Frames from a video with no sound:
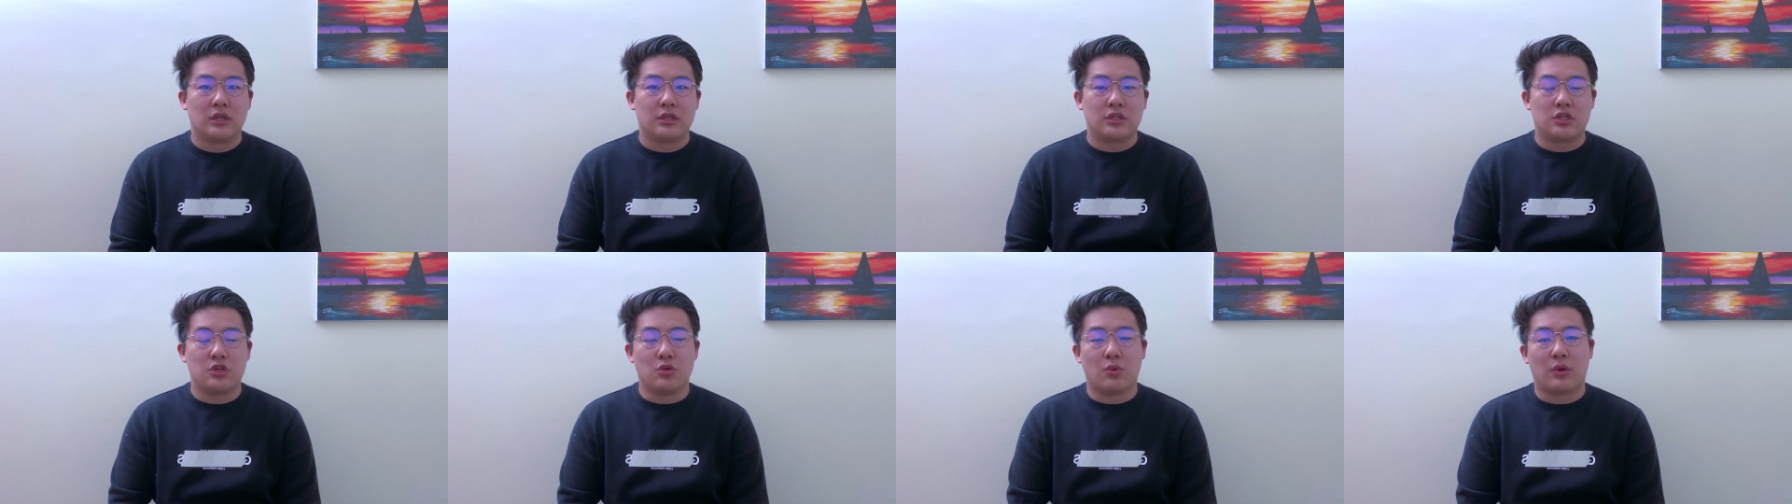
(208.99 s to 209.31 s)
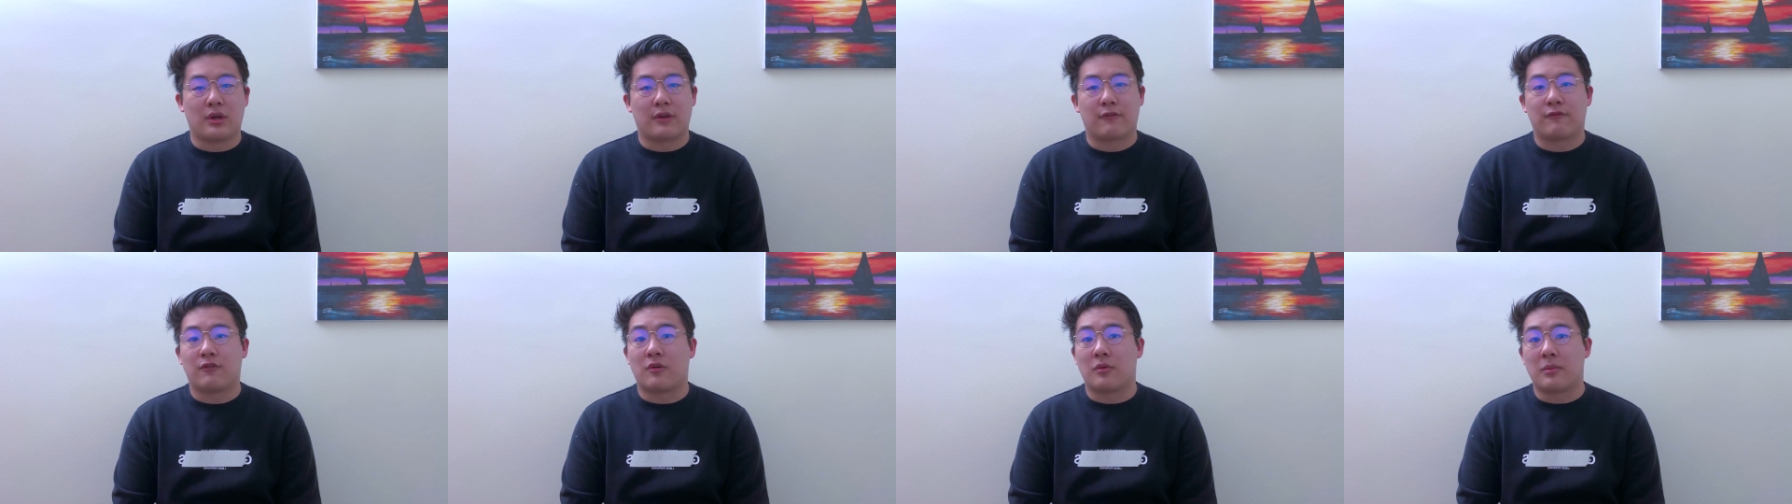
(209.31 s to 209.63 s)
do you
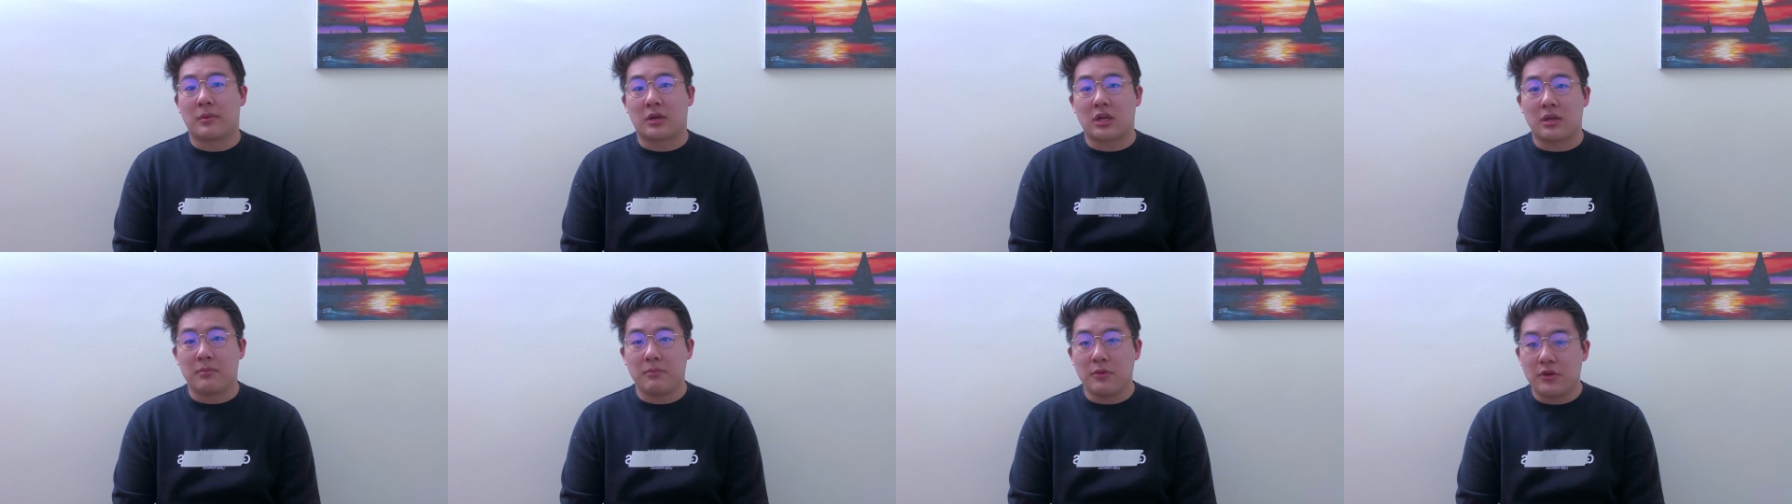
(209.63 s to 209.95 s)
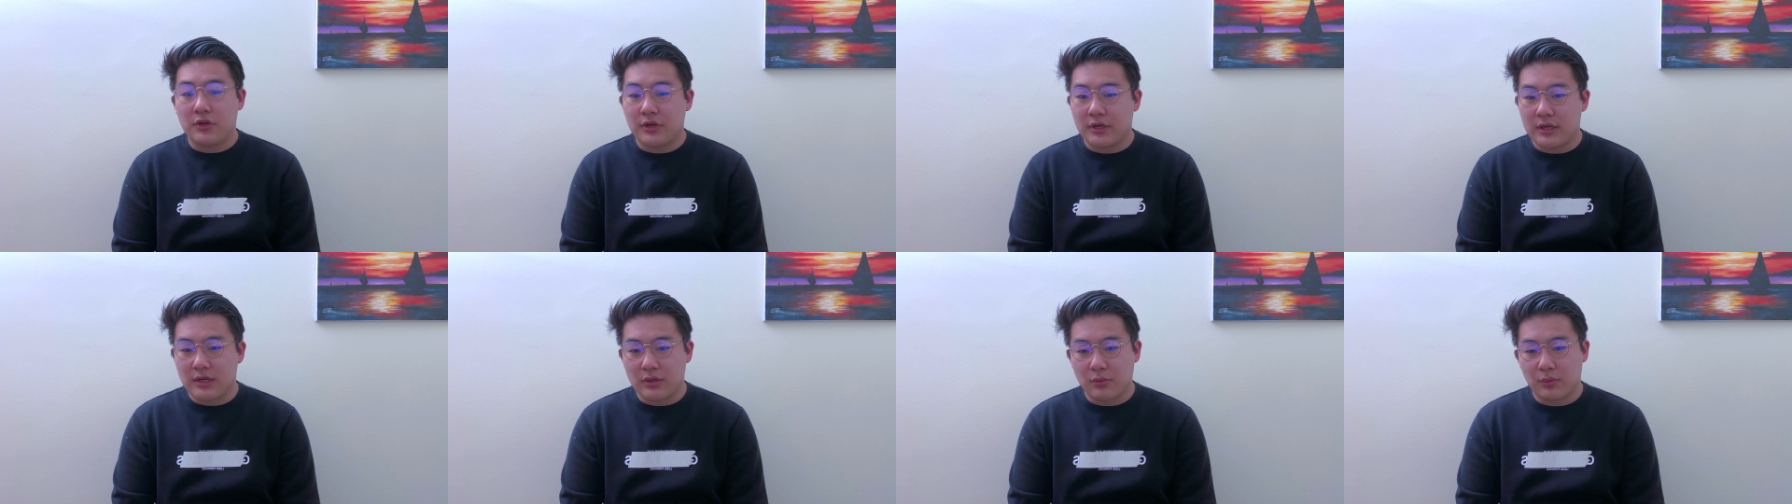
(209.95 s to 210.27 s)
want to form a
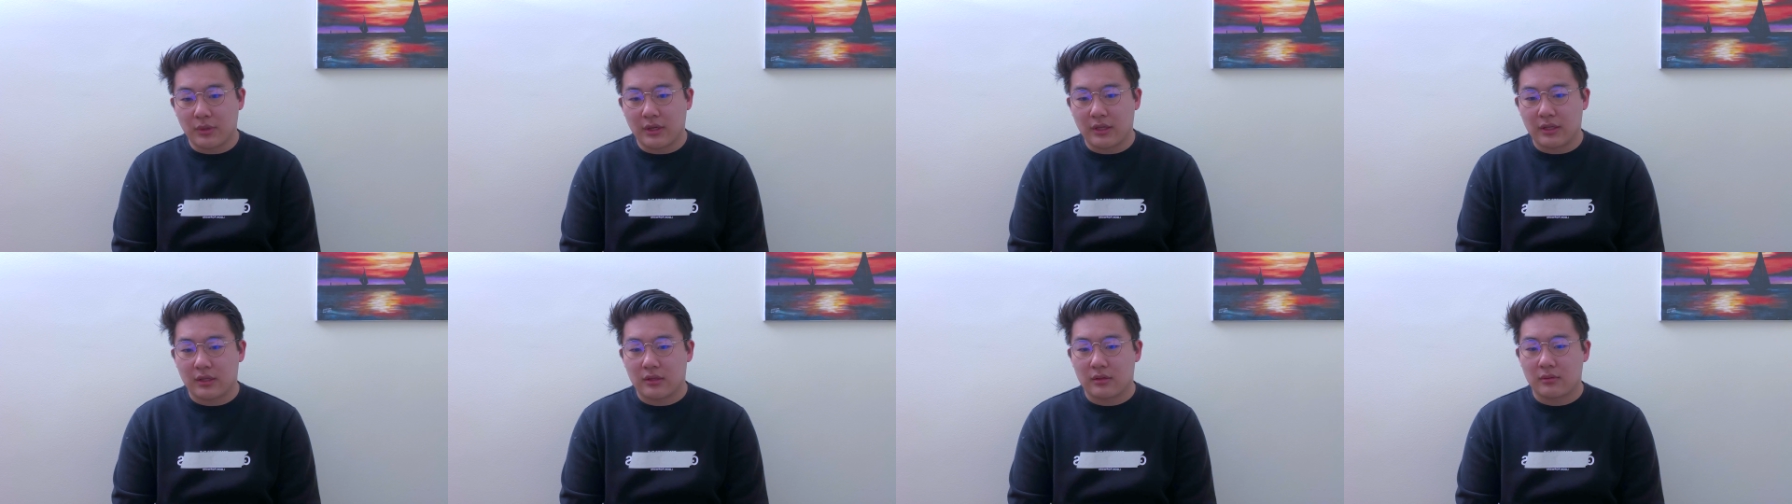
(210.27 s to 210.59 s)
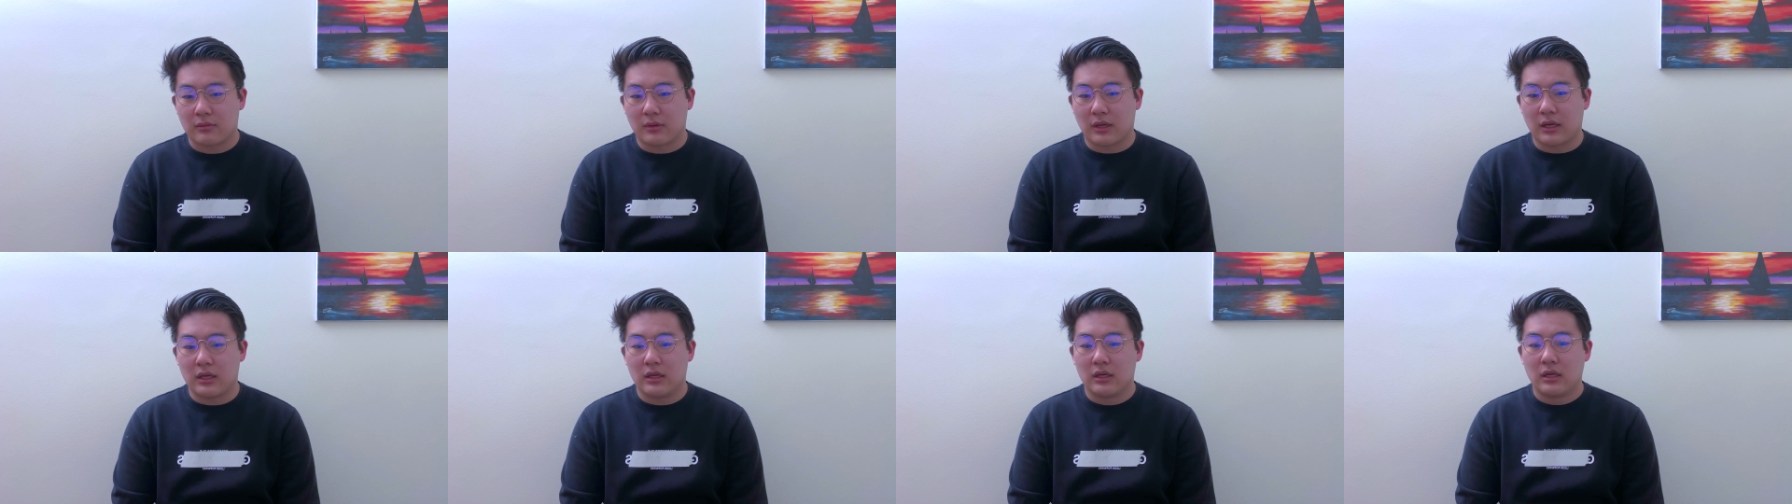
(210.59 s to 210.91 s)
community with,
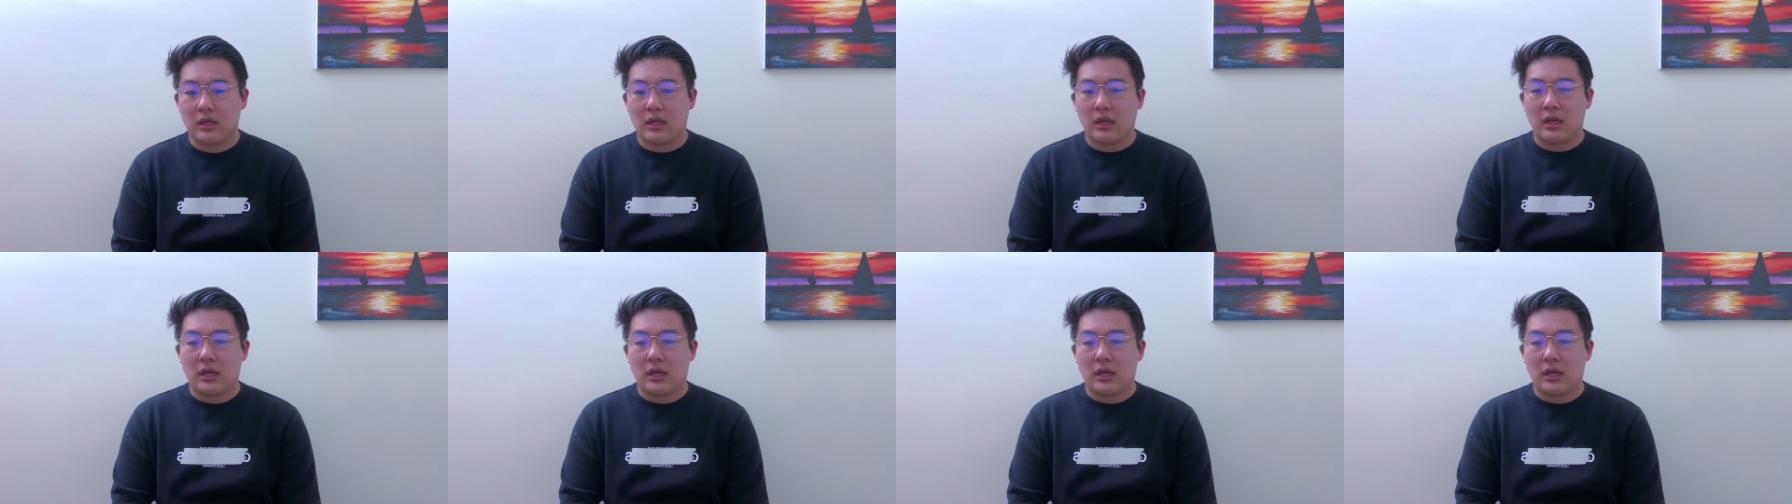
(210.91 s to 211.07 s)
right?